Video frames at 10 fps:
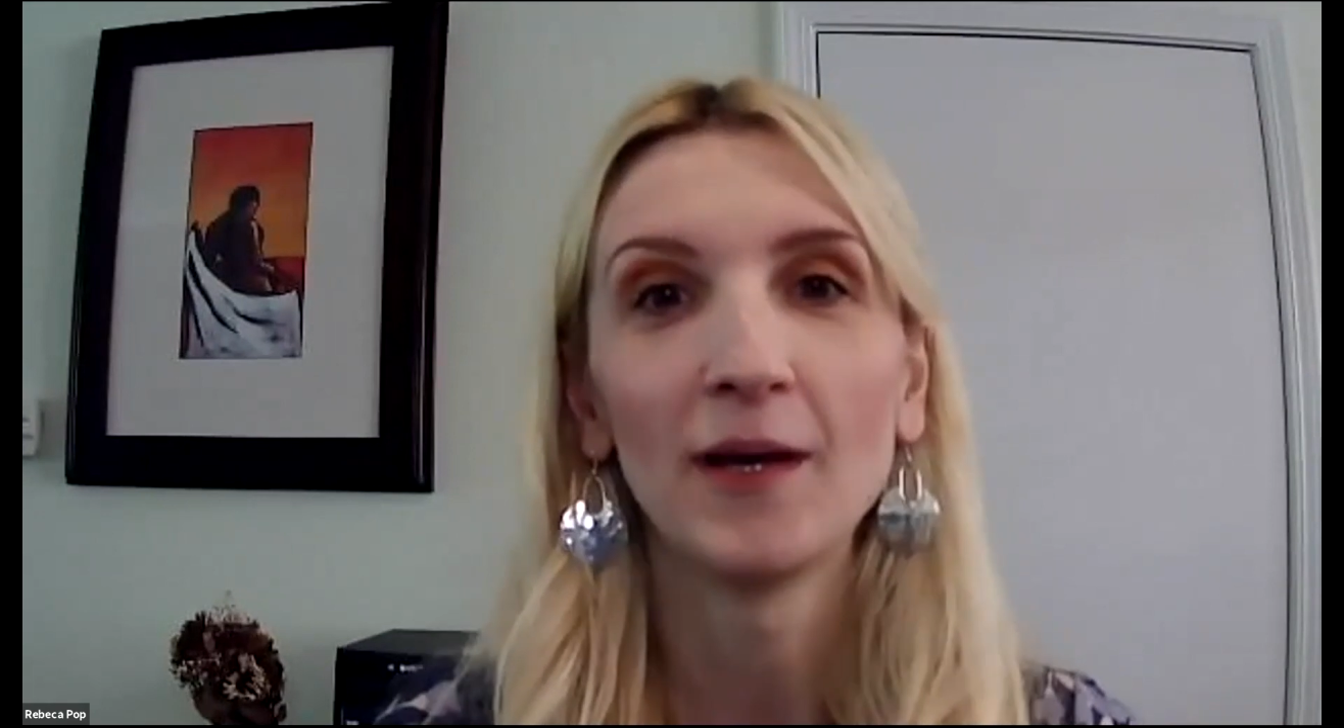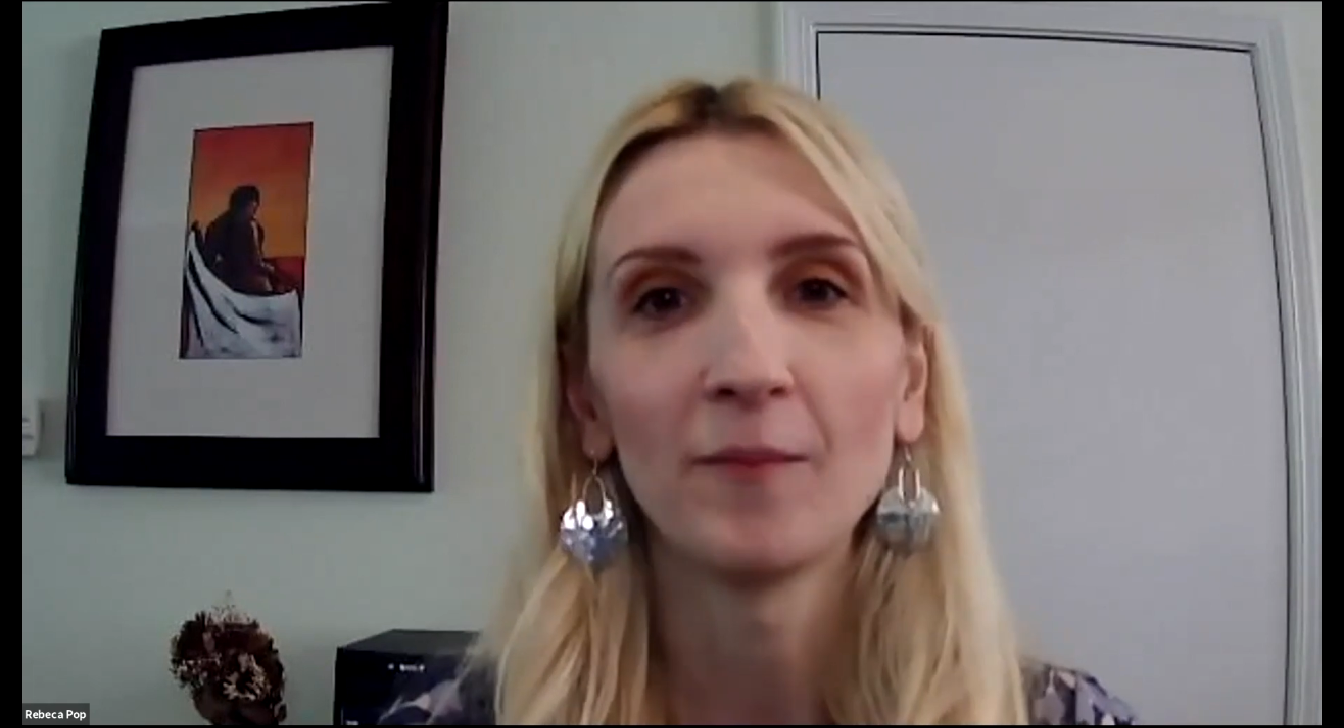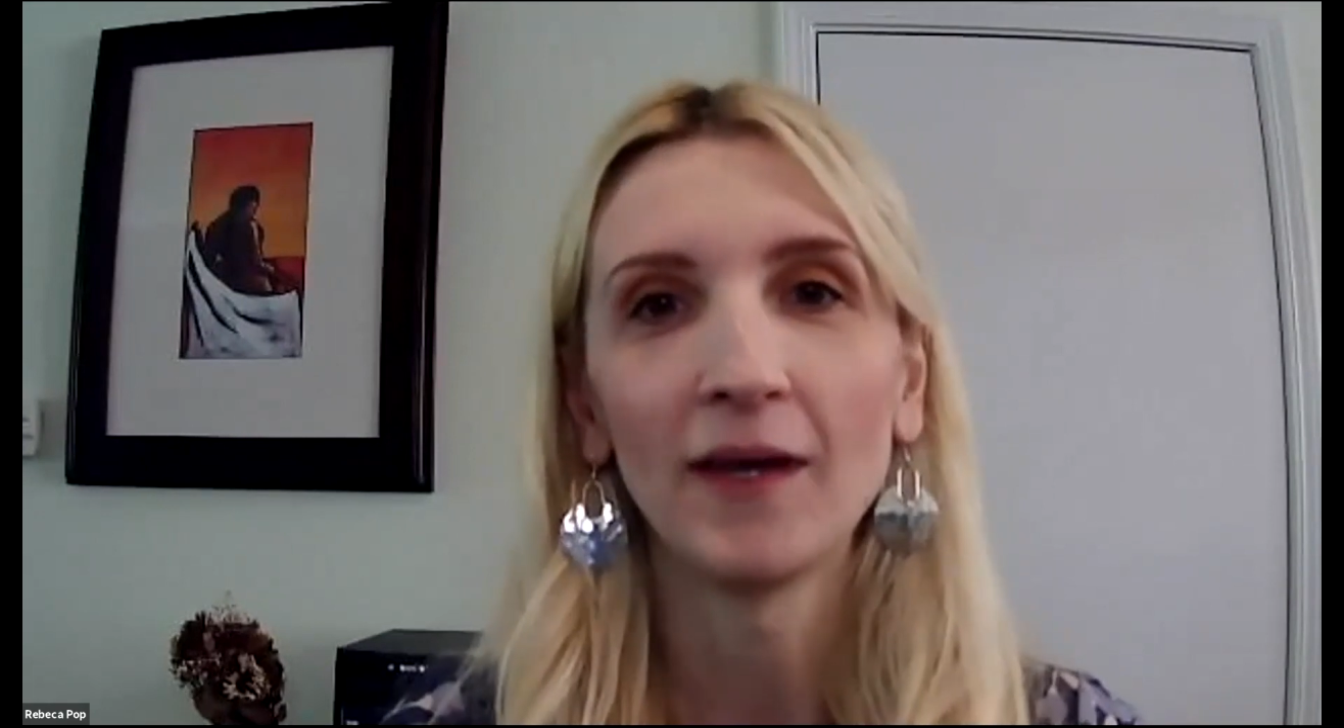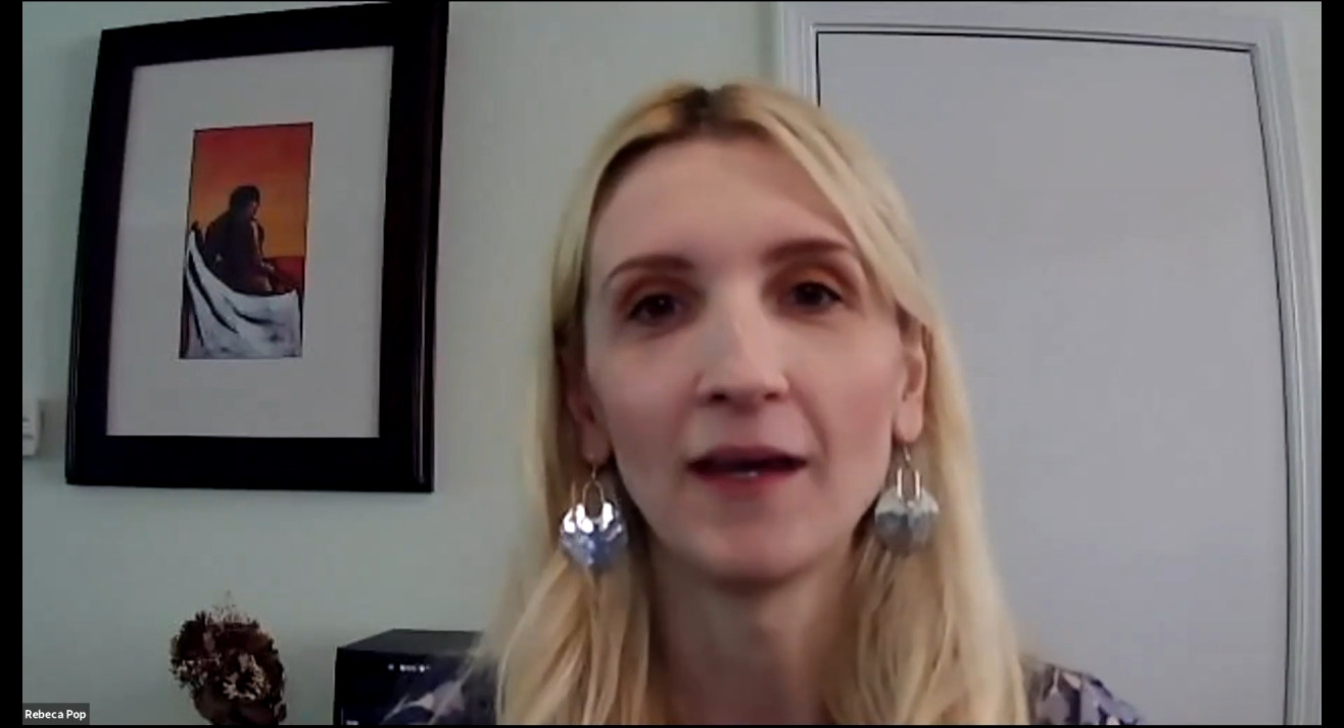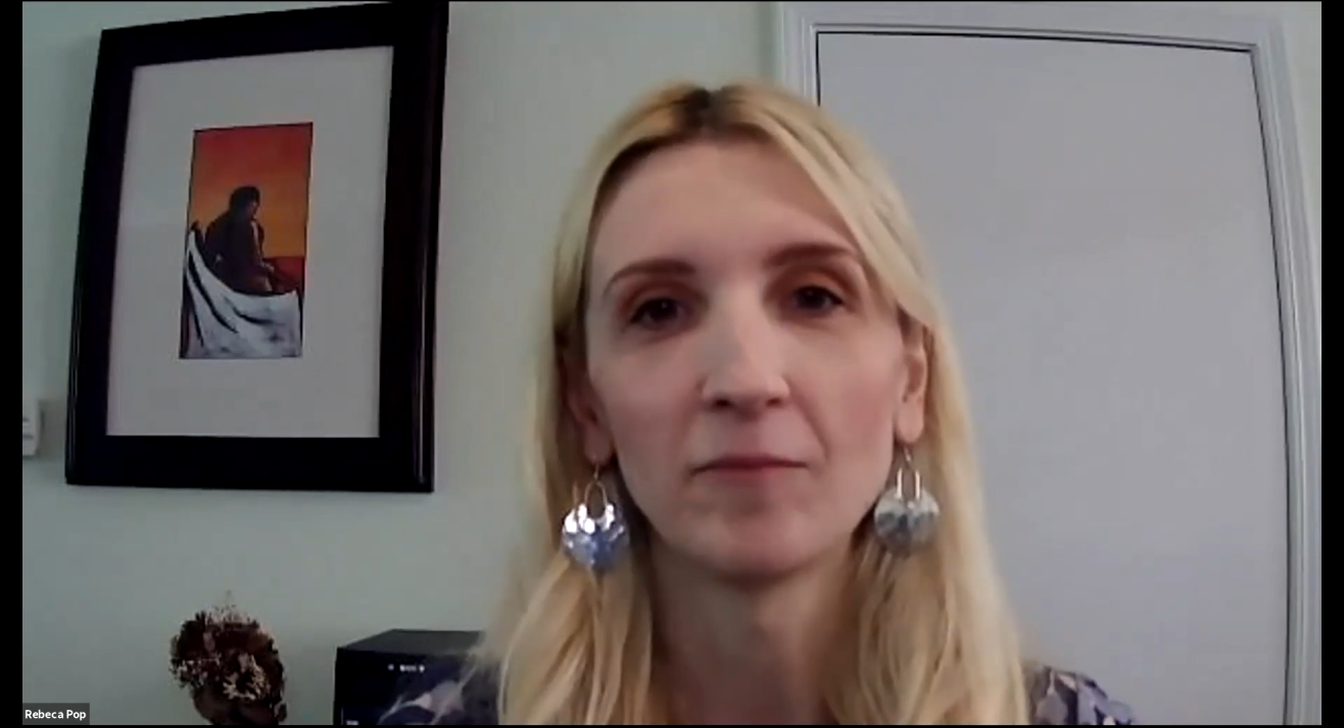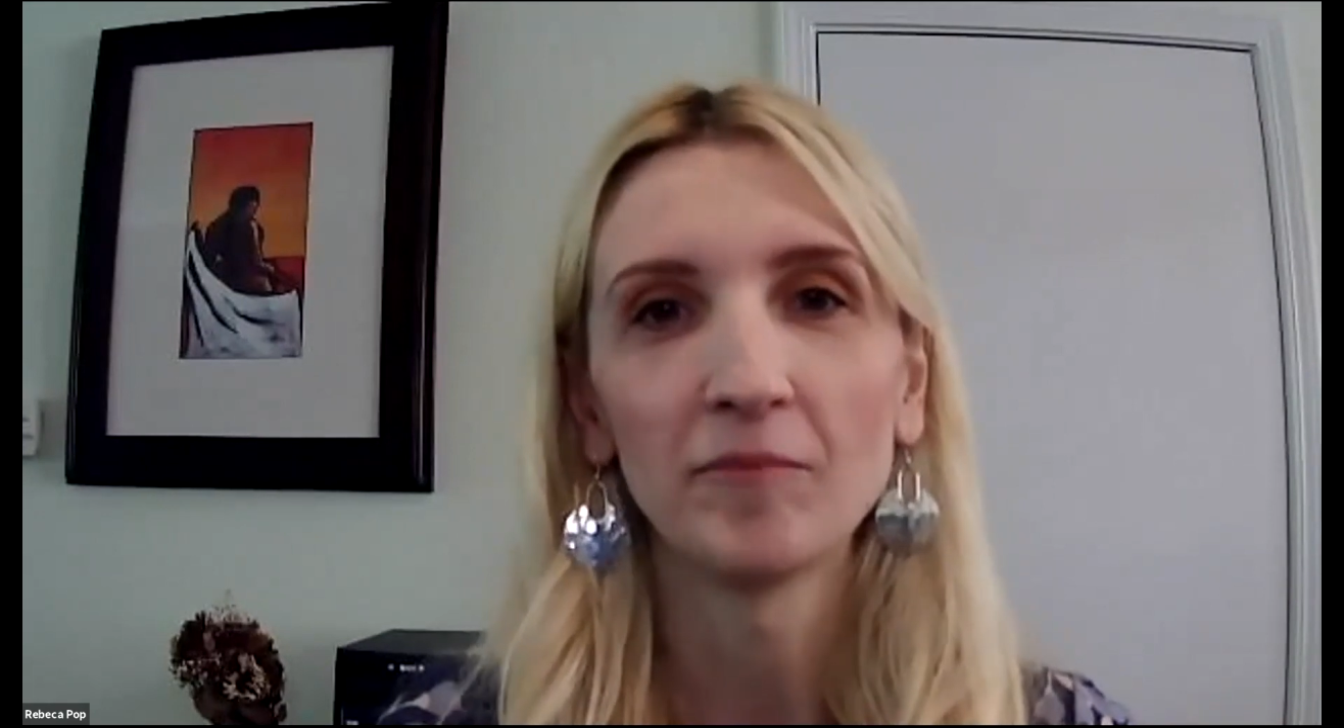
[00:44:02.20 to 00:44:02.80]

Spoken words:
make me